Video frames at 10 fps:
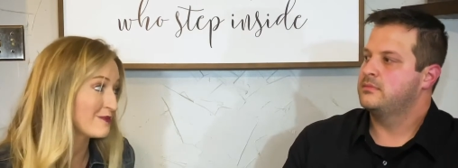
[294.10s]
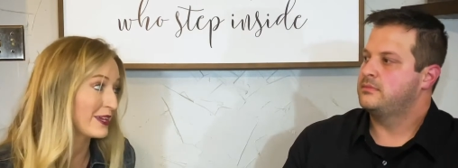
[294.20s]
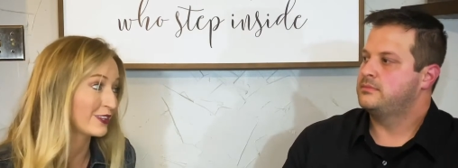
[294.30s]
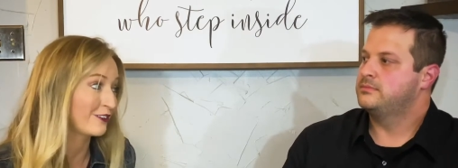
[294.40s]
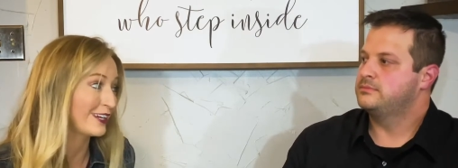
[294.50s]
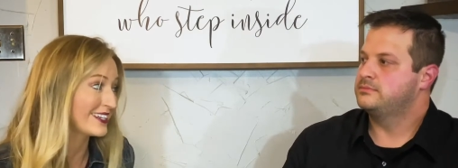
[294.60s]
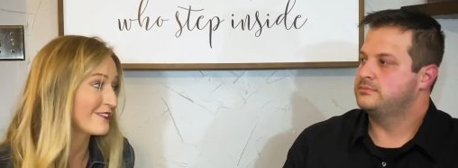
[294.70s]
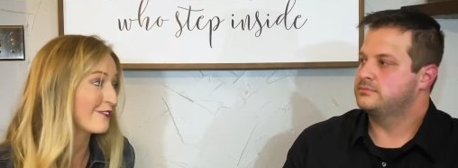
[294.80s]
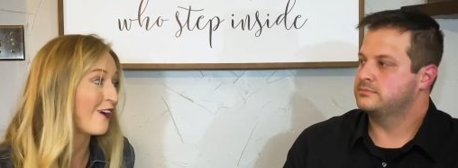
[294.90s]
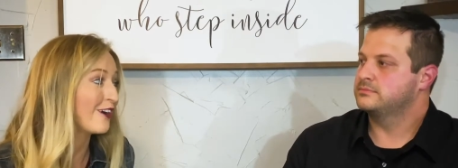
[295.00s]
Speaker 1: to make the right,
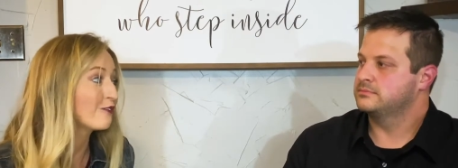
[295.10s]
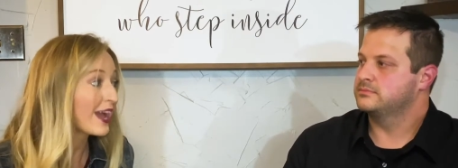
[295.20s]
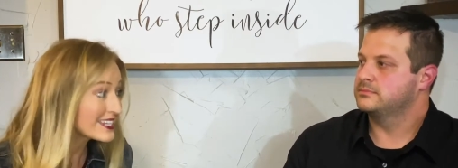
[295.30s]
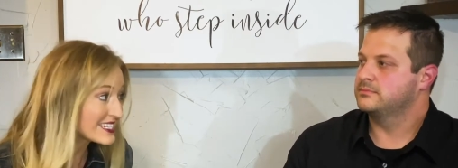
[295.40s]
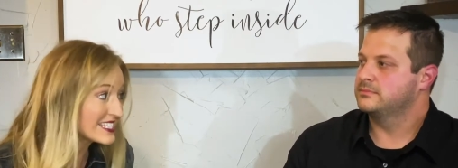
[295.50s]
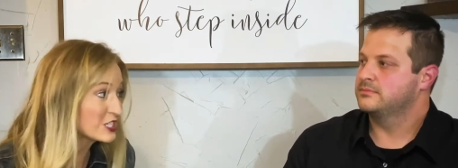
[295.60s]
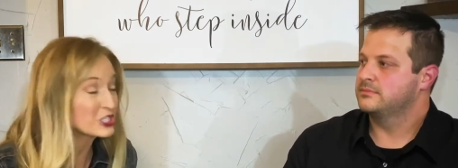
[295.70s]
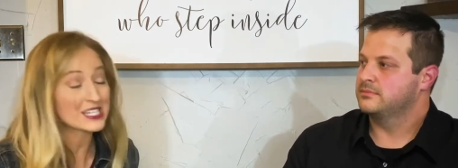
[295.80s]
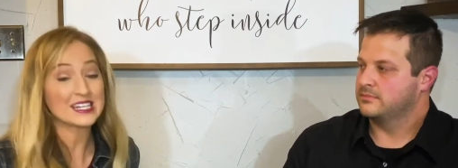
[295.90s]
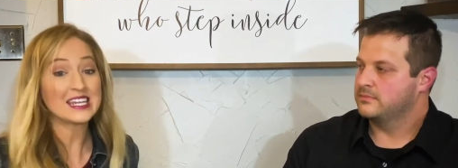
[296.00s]
right, right
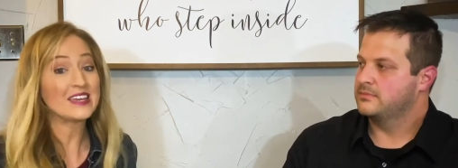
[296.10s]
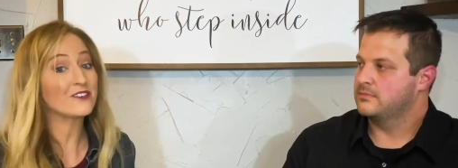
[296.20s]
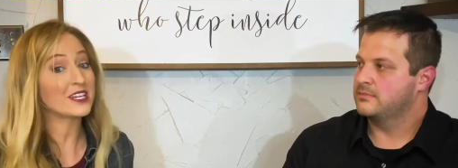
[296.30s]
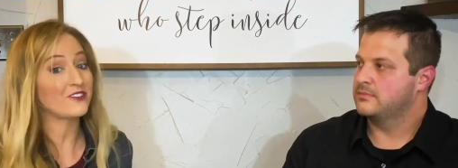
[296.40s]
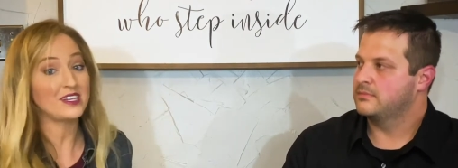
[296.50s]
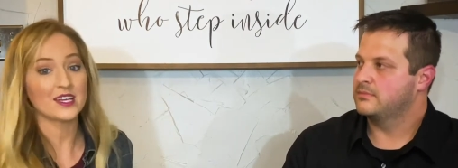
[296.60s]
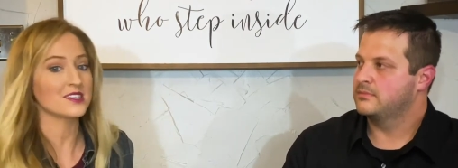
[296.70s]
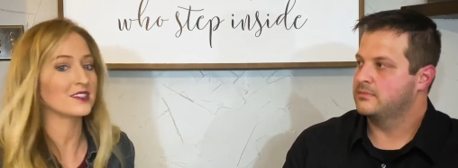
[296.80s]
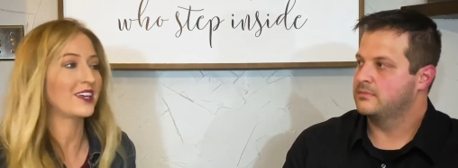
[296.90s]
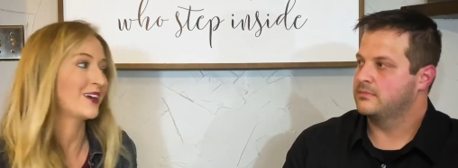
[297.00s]
decisions and even if he
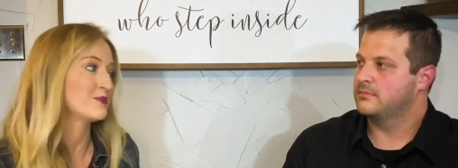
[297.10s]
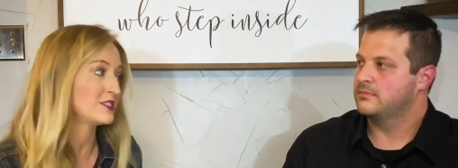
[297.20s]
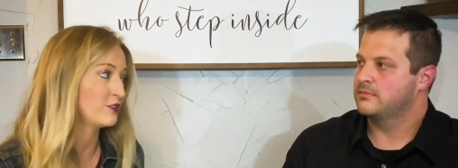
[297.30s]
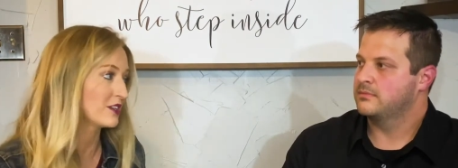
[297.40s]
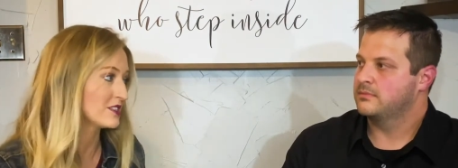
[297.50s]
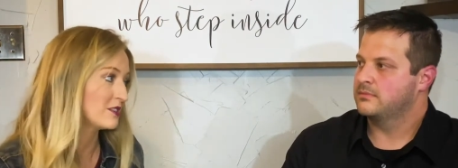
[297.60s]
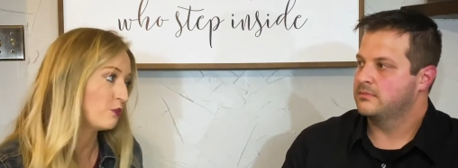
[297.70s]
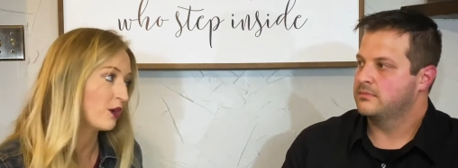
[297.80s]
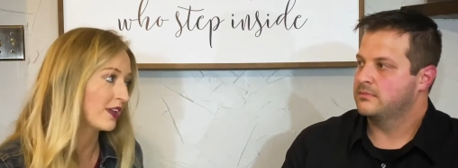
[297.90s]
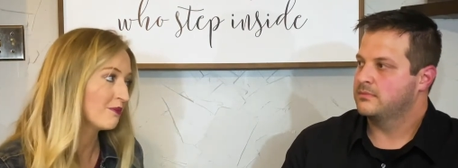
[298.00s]
doesn't that i'm still going to
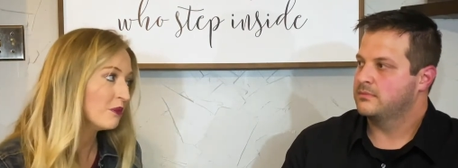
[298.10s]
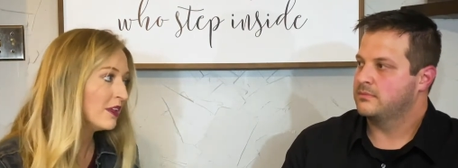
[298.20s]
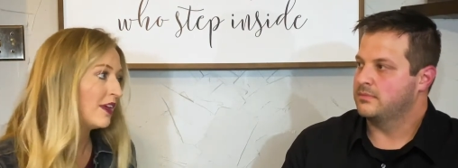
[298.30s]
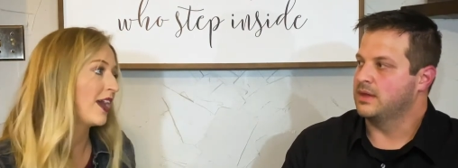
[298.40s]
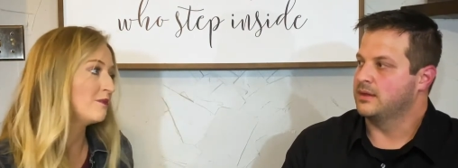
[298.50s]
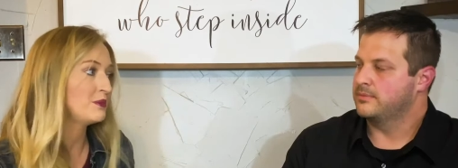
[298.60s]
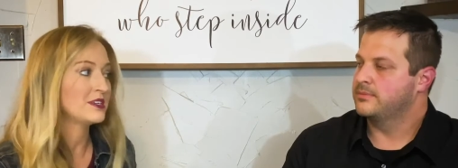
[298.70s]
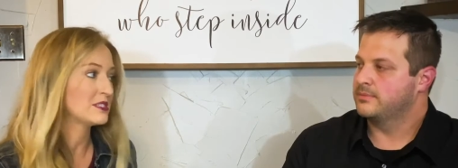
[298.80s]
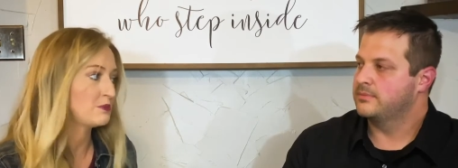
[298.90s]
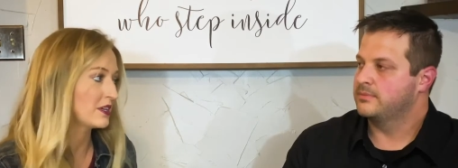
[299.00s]
support him yeah. and be
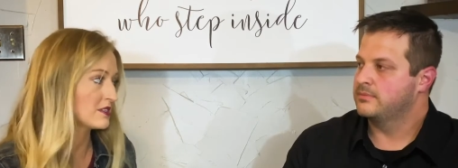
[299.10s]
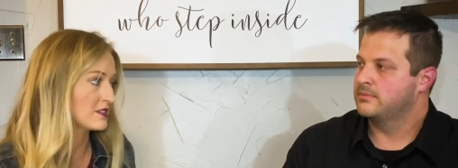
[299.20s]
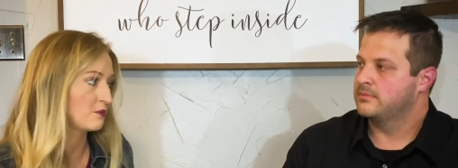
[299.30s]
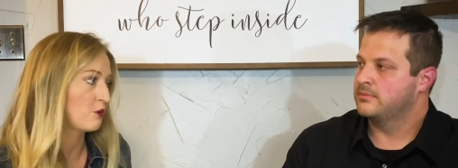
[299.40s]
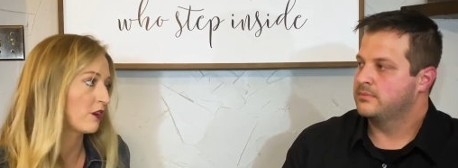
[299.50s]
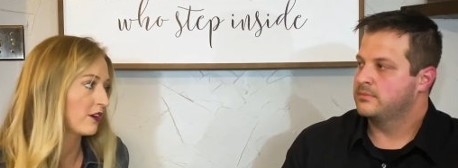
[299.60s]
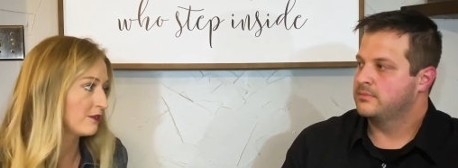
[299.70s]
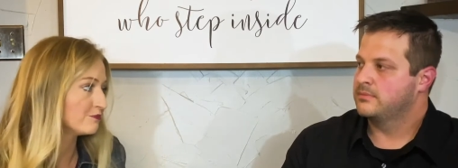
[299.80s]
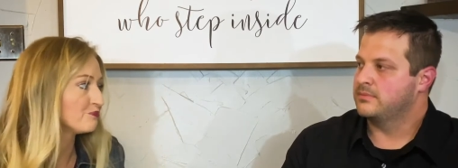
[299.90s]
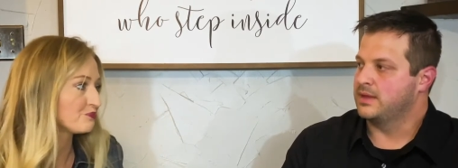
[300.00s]
his biggest
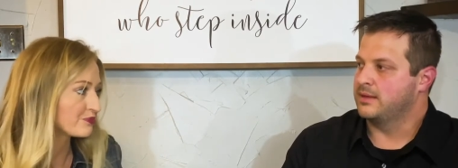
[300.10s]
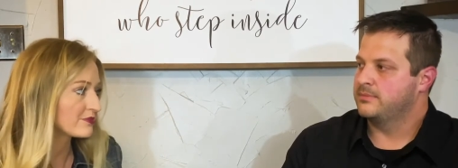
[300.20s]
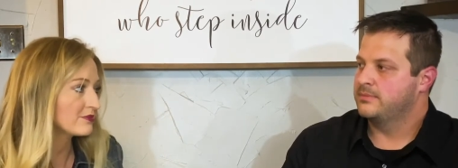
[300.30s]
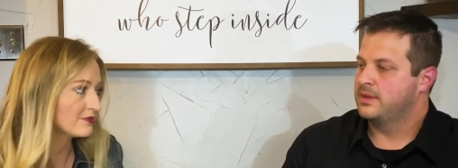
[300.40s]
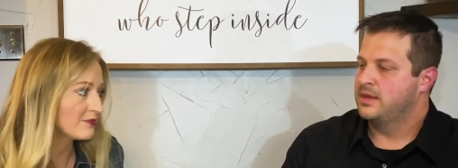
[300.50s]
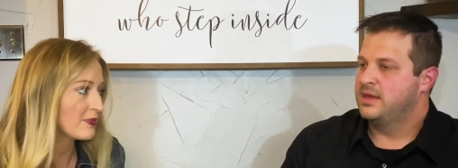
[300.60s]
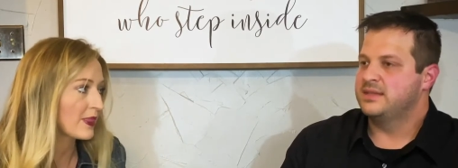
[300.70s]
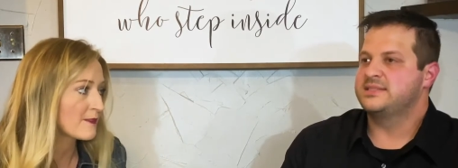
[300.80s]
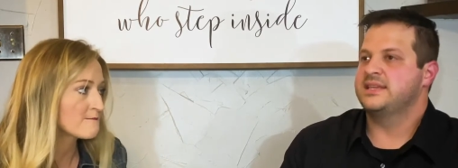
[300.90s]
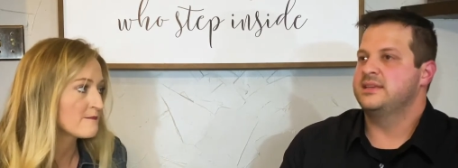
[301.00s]
supporter
Speaker 2: yeah
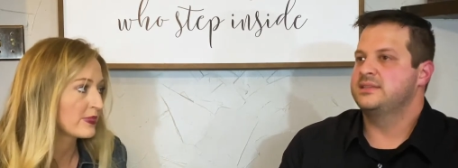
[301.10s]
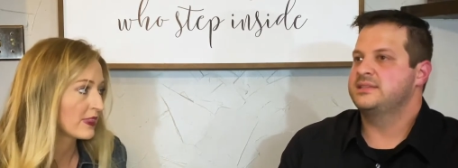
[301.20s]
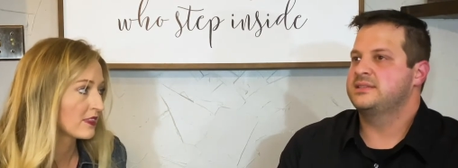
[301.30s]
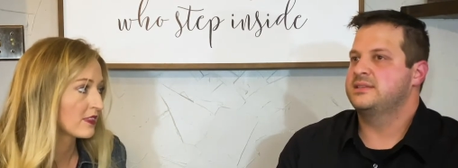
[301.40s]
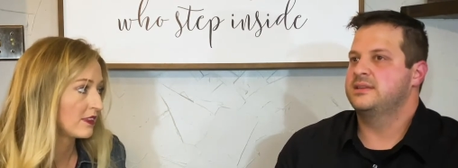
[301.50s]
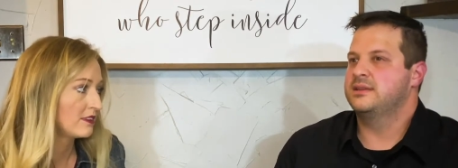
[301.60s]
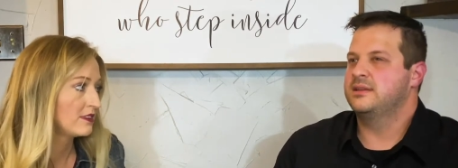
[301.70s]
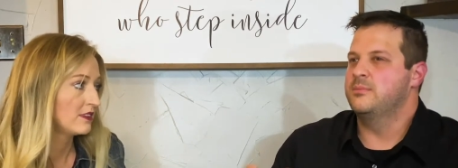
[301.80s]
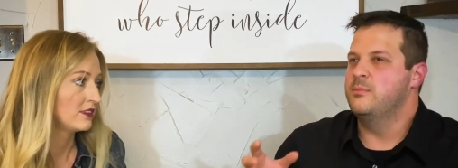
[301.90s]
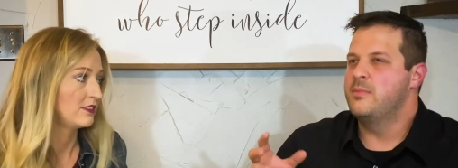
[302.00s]
and see mm,
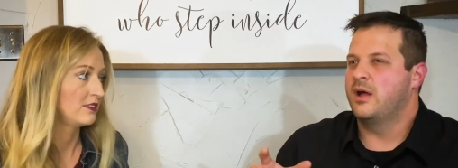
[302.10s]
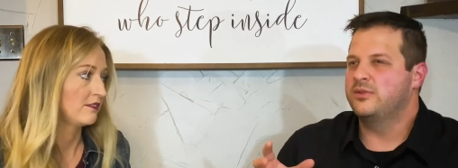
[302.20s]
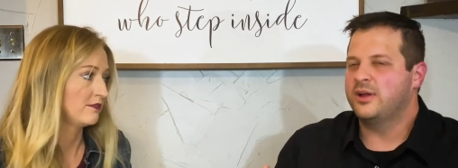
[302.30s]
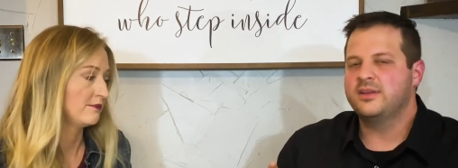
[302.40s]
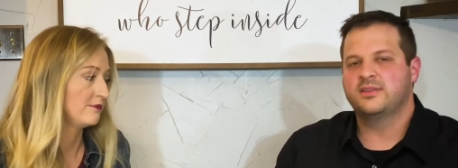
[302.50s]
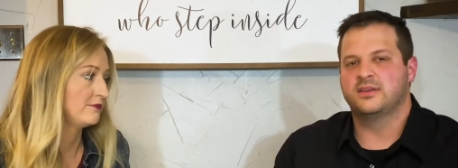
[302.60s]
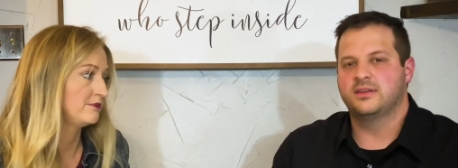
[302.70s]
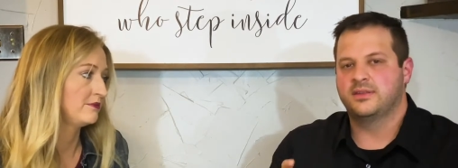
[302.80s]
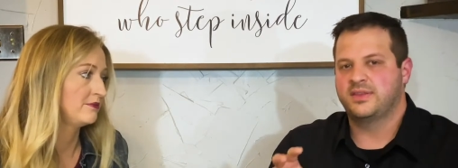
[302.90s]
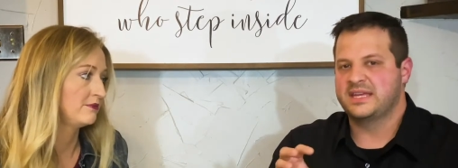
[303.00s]
a lot of
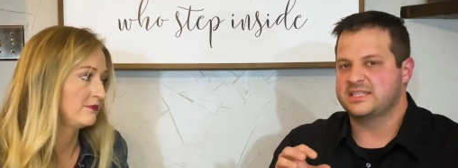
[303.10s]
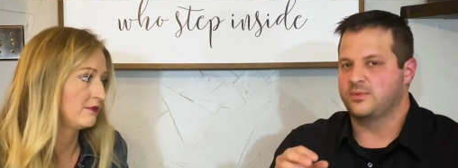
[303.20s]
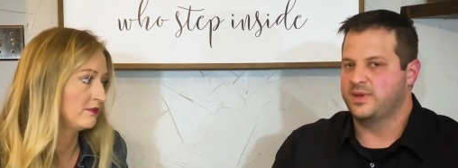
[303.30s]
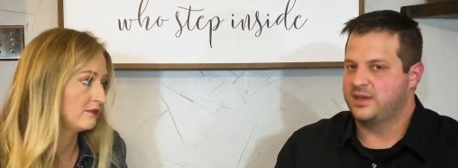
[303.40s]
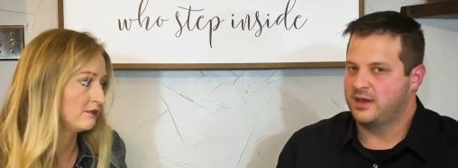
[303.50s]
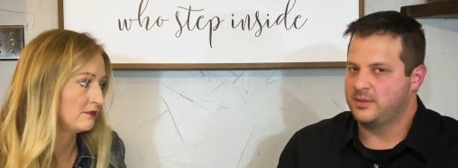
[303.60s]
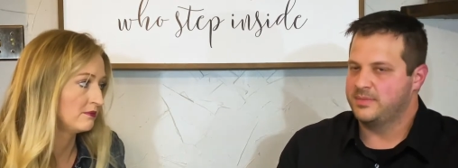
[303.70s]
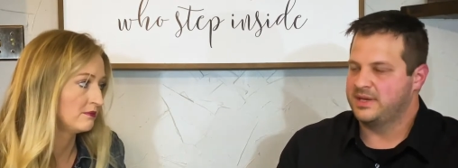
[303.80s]
the things that we come